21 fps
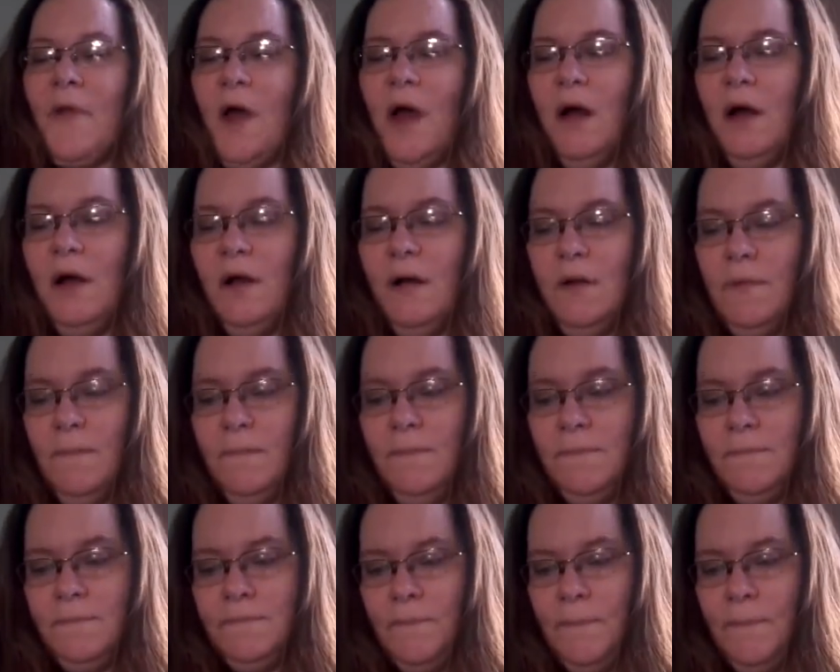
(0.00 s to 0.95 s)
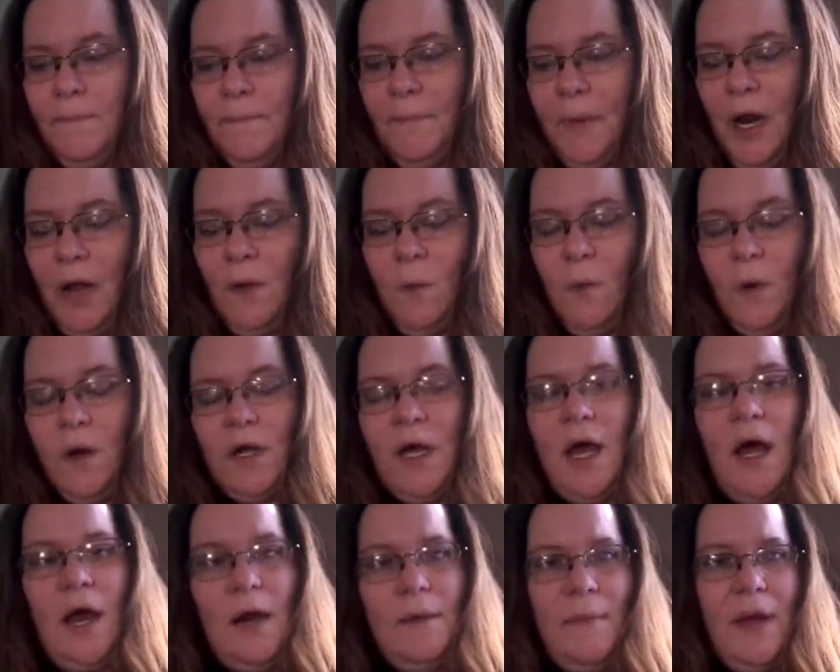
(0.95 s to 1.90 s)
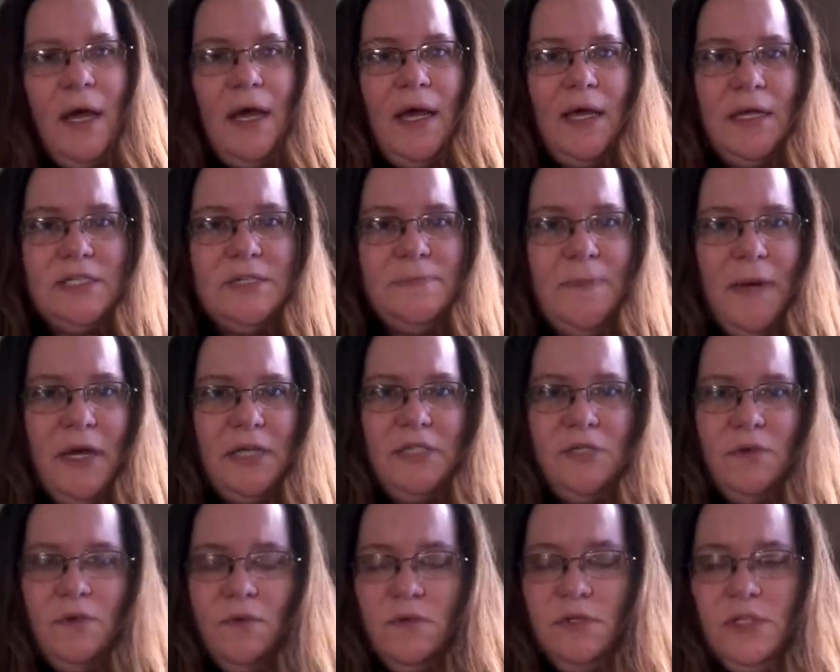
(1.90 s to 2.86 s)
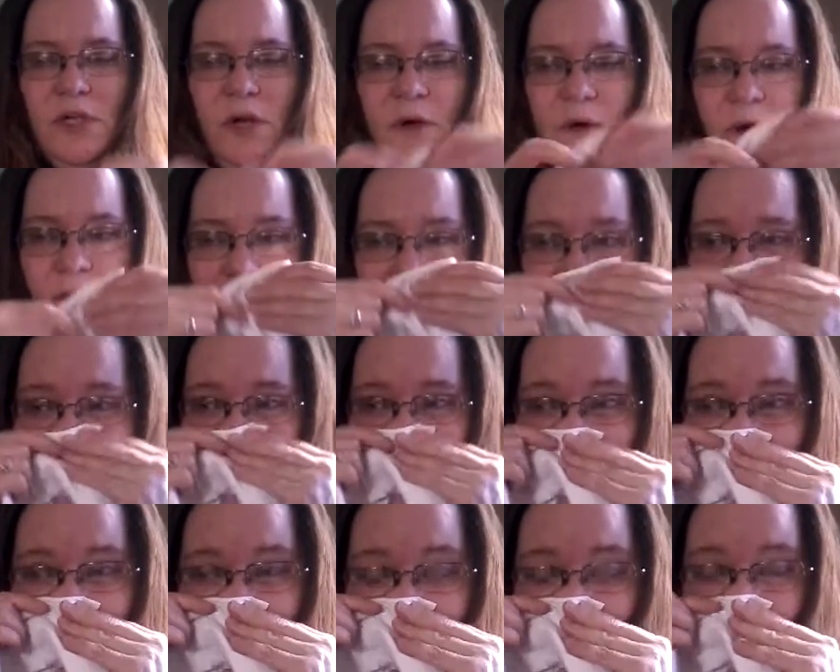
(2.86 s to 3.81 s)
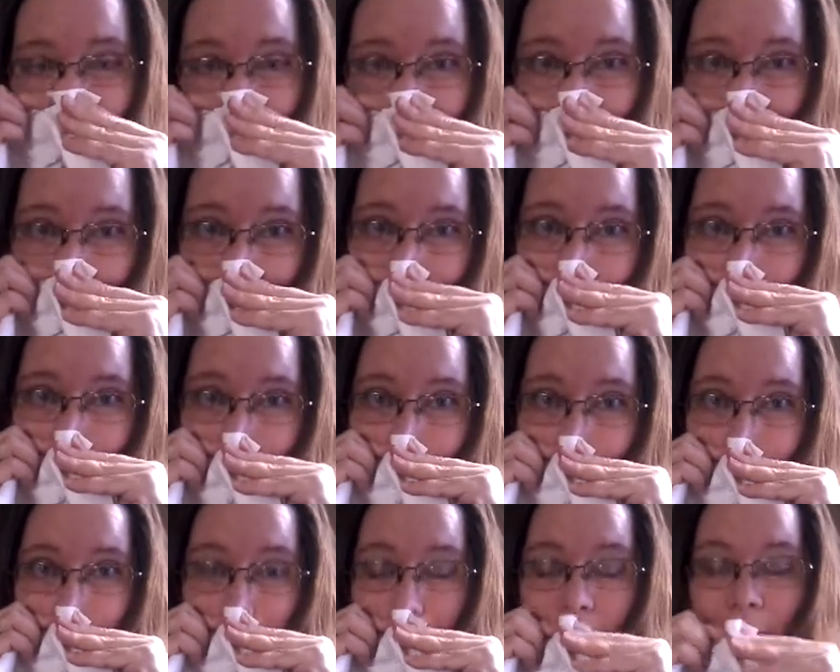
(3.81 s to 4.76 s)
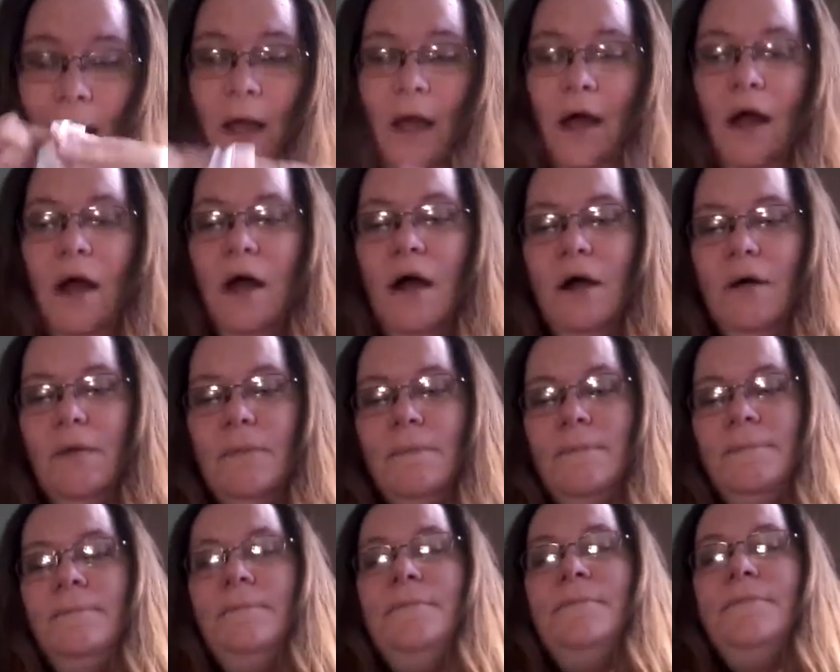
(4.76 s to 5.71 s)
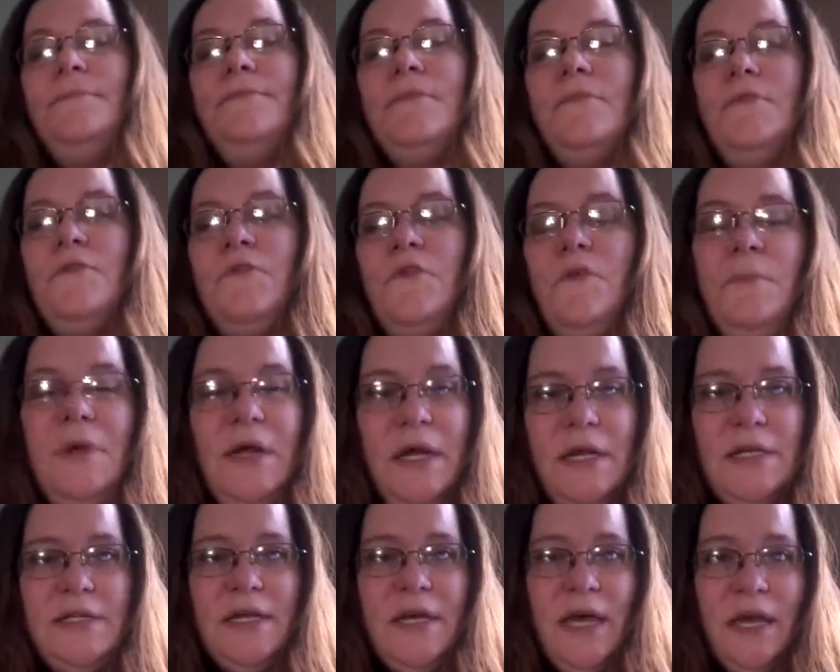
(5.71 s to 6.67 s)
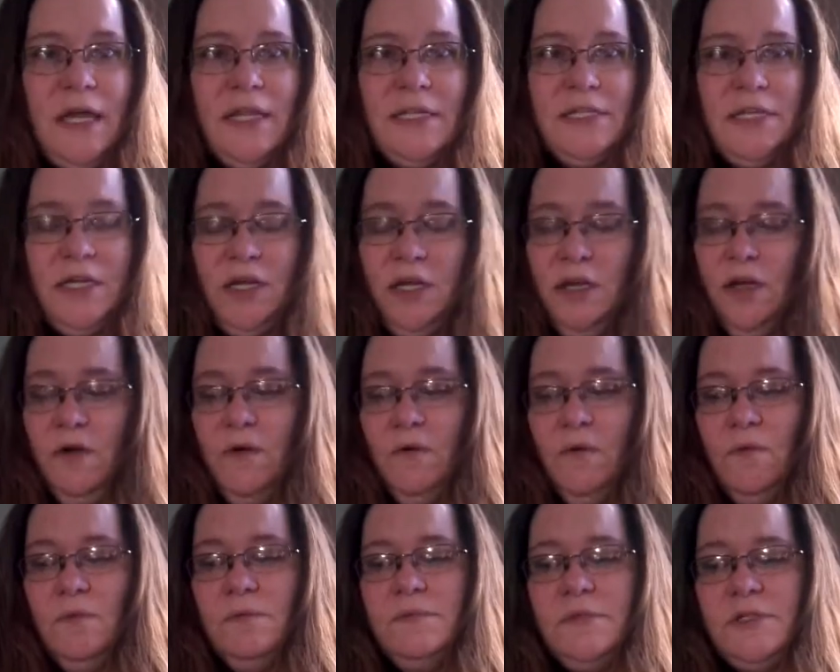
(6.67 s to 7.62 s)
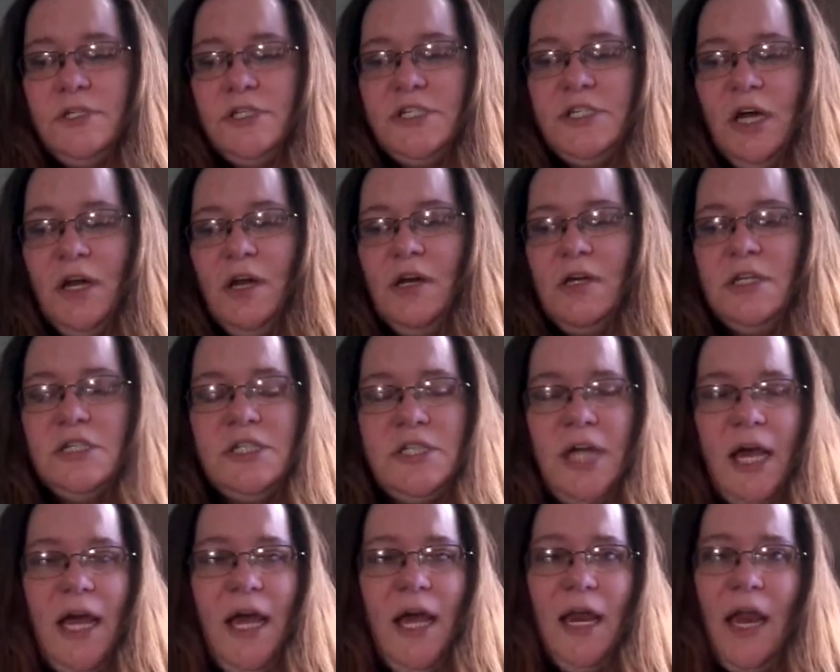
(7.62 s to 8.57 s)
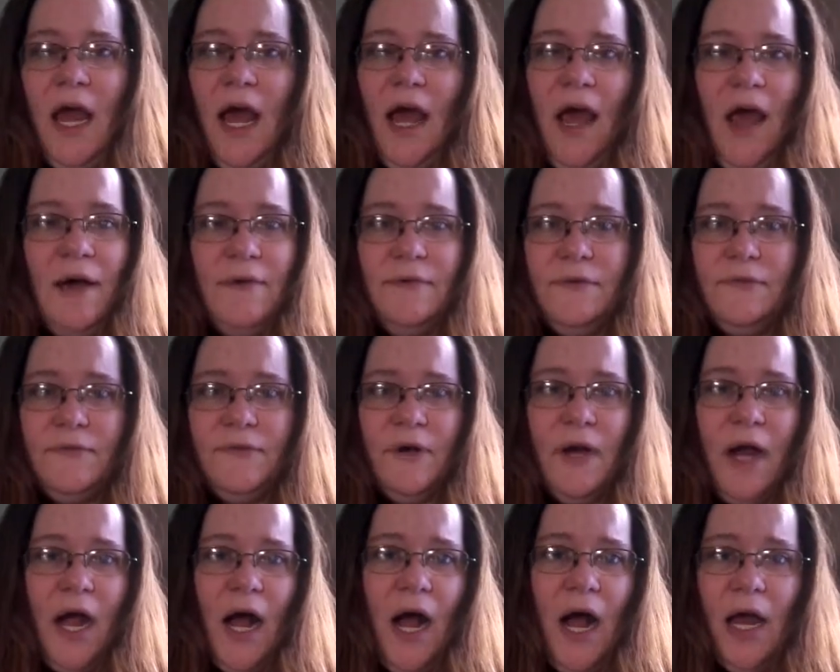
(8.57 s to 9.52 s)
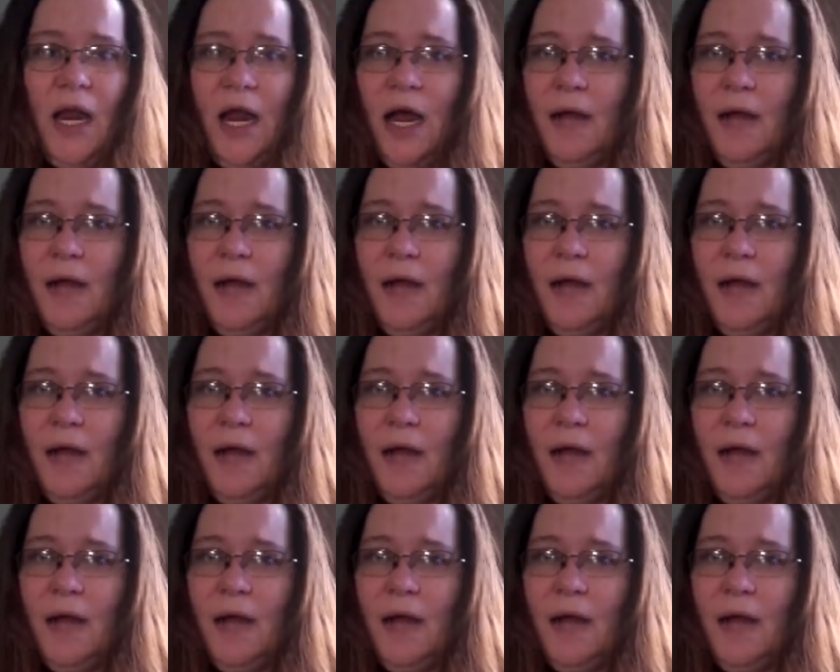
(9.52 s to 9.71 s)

Um, but I want to kind of make it special. So if it takes a while for me to get to you, just understand I haven't forgot.